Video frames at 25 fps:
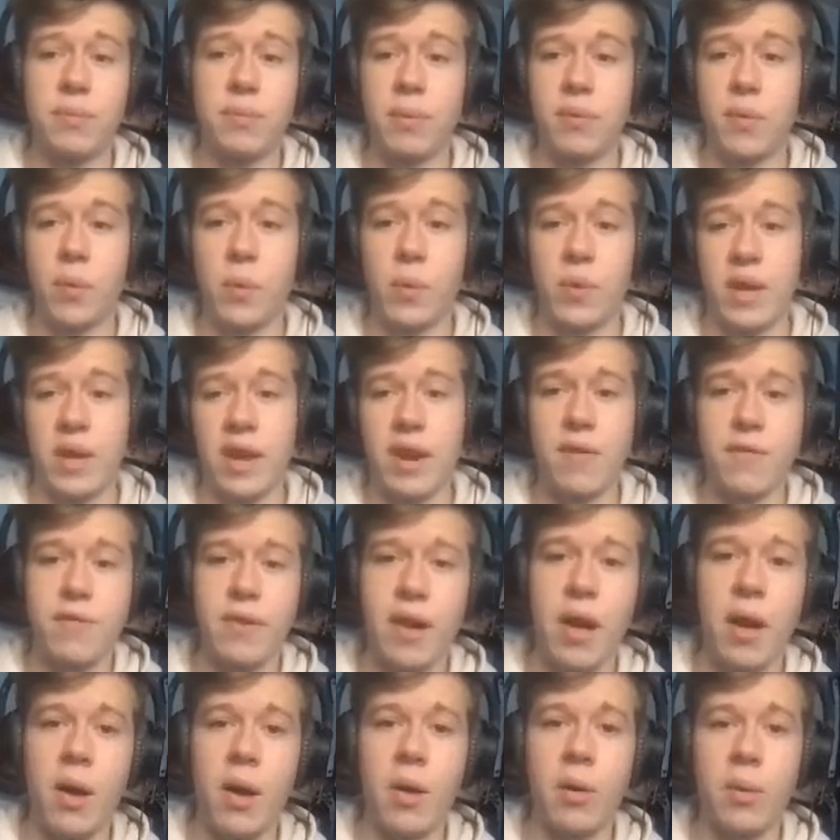before the
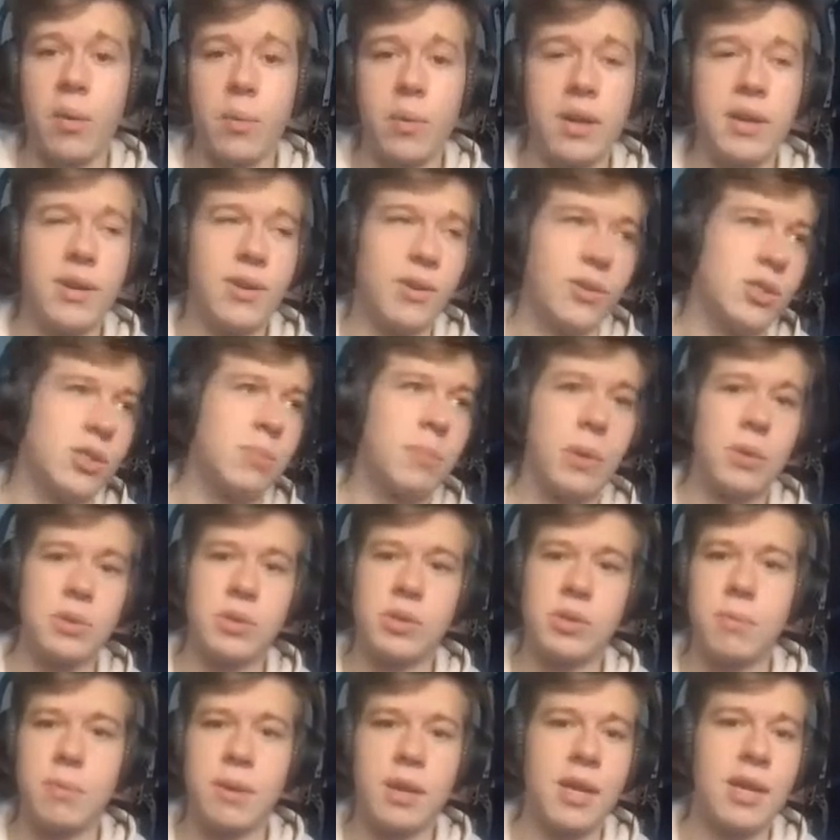NFL when you're
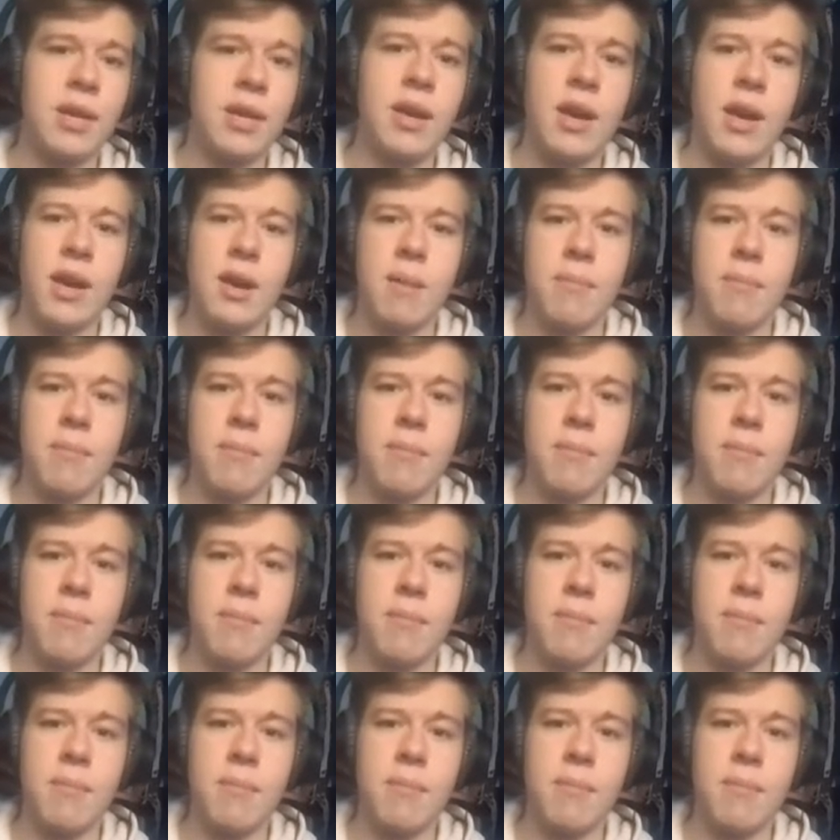supposed to be